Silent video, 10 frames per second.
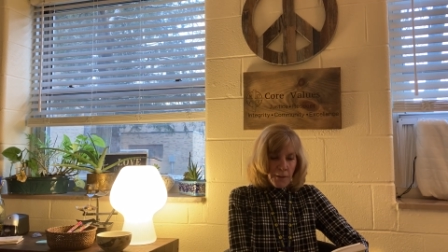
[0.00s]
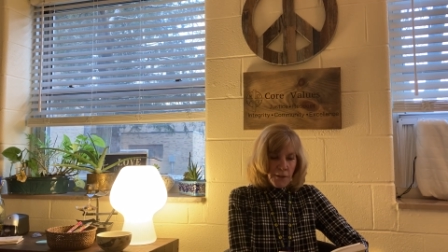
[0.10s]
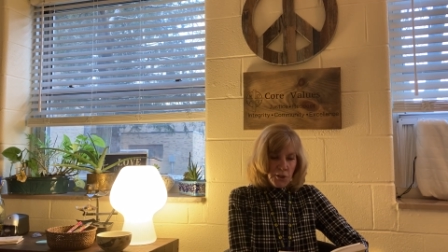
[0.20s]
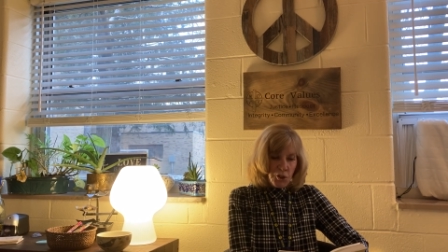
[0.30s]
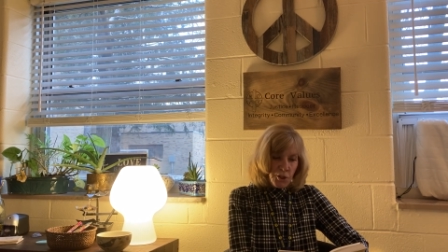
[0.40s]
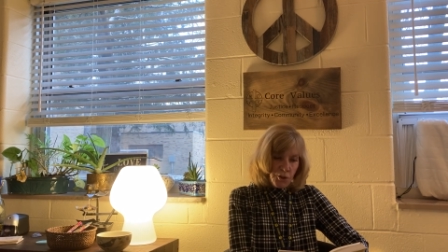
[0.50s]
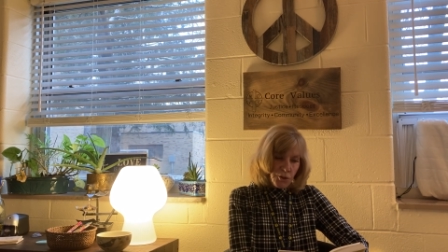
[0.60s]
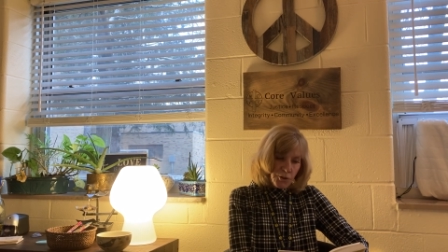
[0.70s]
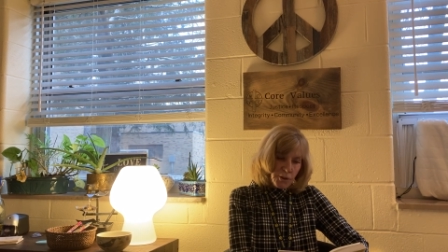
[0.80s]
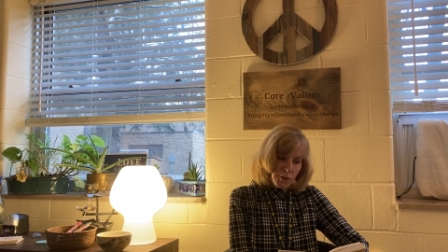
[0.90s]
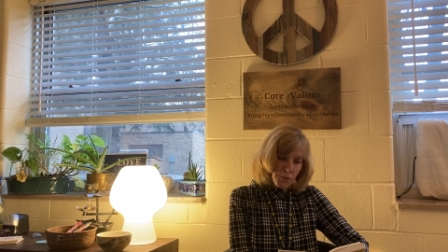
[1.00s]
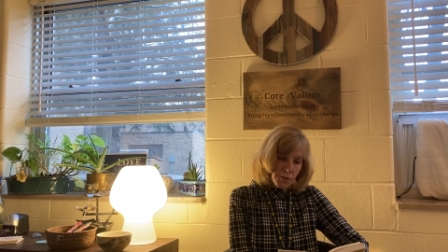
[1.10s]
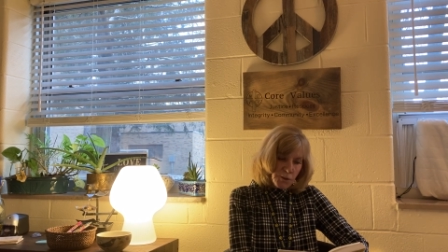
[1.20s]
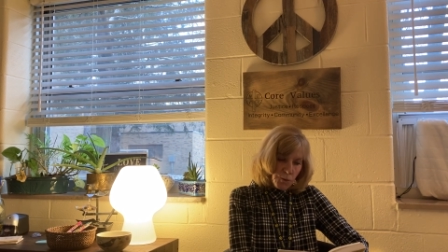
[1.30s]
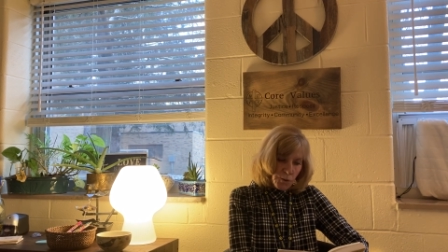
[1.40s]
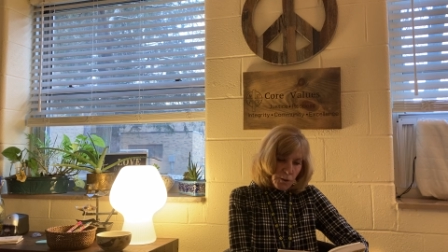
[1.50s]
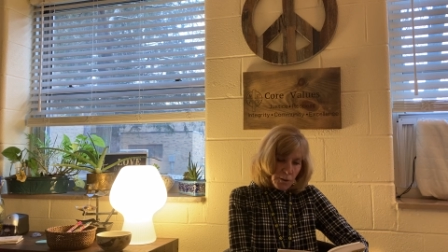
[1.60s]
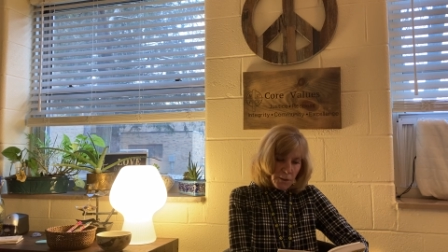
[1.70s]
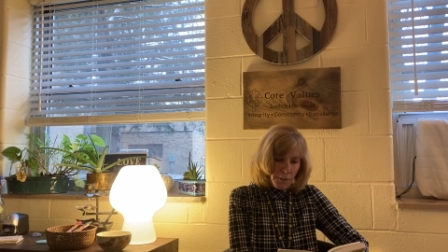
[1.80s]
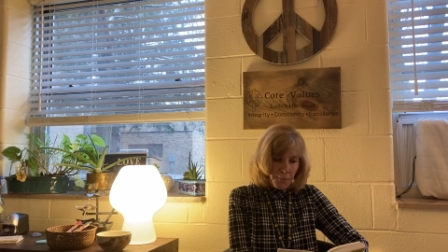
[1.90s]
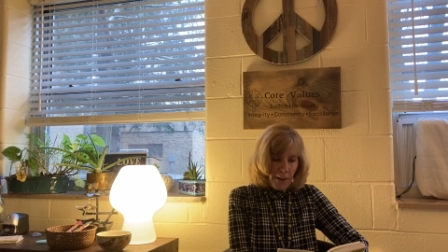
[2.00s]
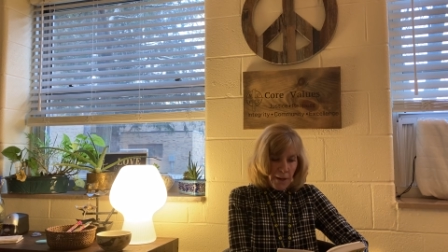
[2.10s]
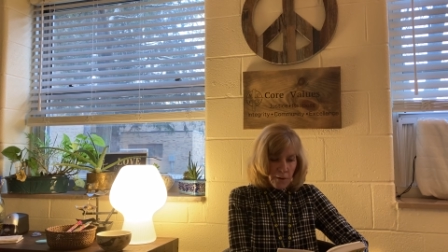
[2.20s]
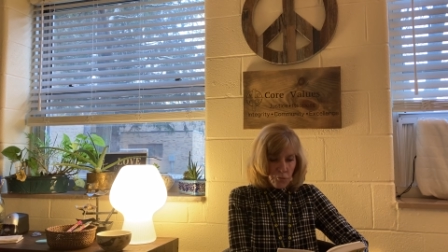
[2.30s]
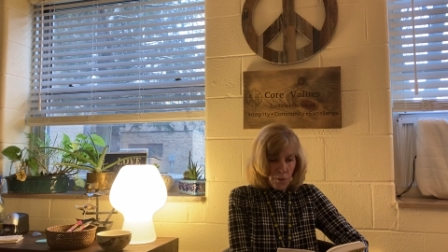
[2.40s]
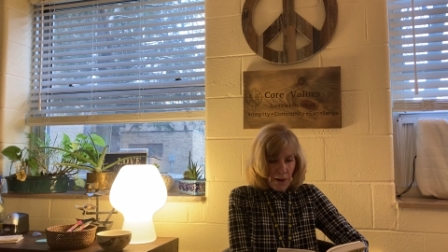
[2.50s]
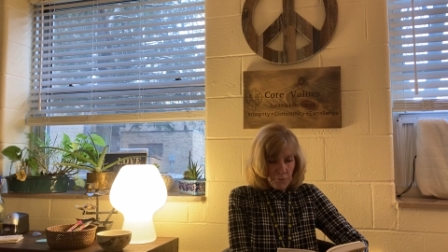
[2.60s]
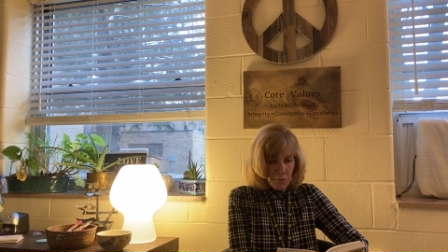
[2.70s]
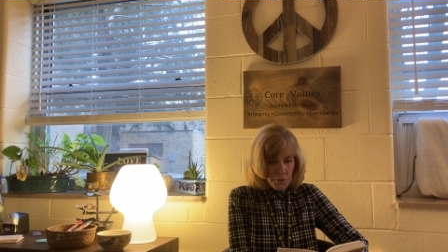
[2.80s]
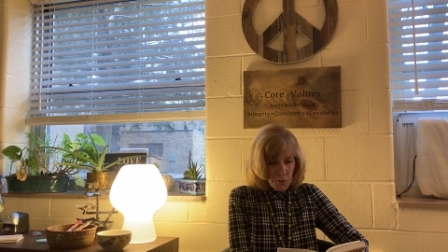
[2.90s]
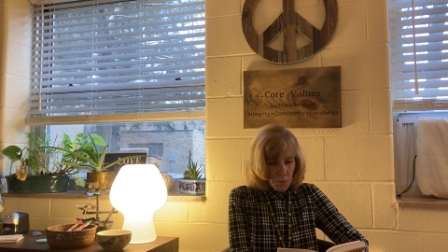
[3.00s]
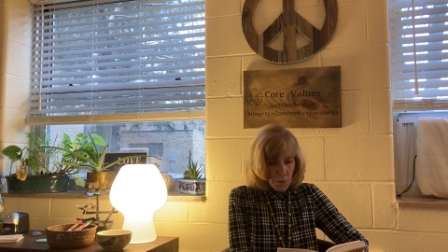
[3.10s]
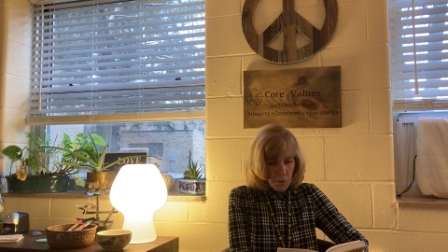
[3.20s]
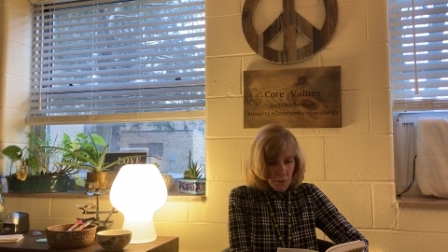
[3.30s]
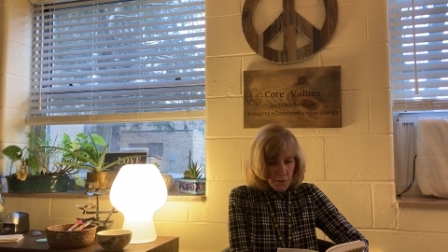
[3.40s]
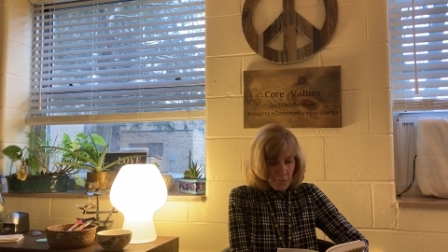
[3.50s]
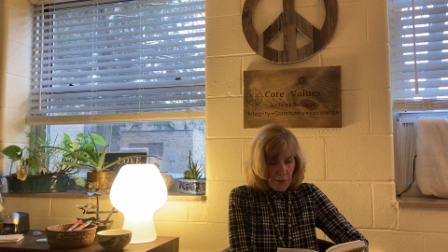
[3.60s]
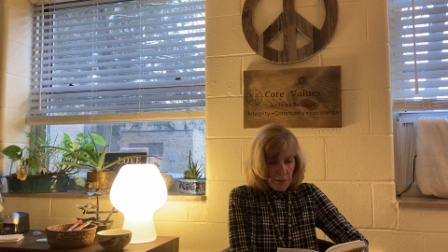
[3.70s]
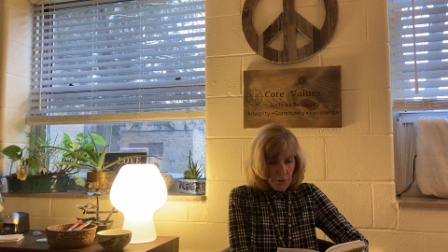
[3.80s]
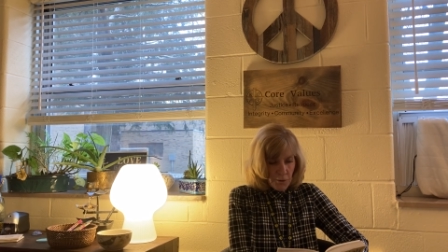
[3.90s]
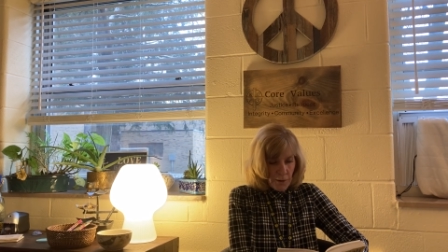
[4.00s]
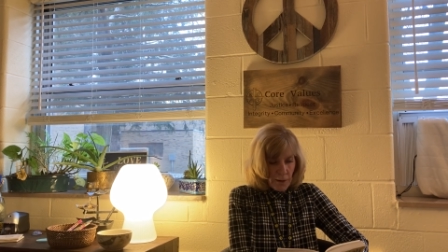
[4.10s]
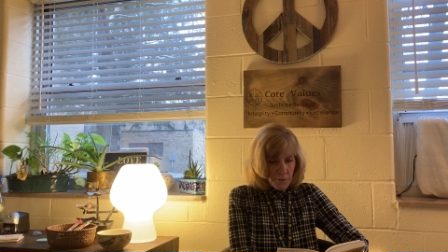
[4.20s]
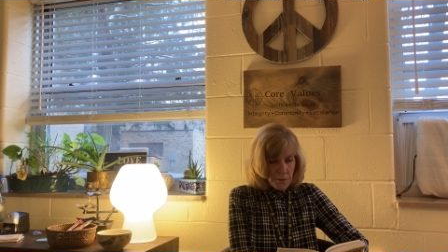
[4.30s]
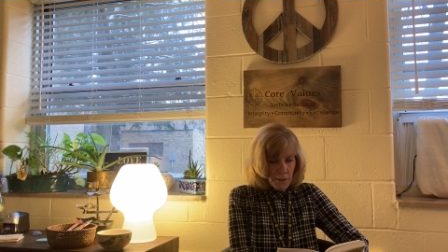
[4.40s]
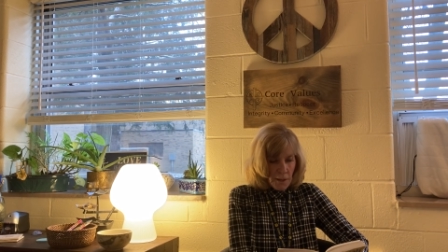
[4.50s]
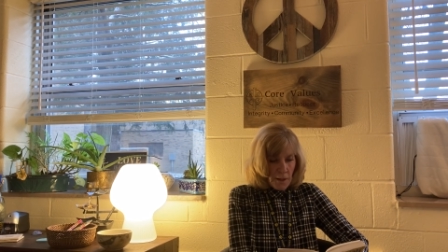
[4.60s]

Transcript: that she turned into a squirrel and a pack of rival squirrels invaded her house,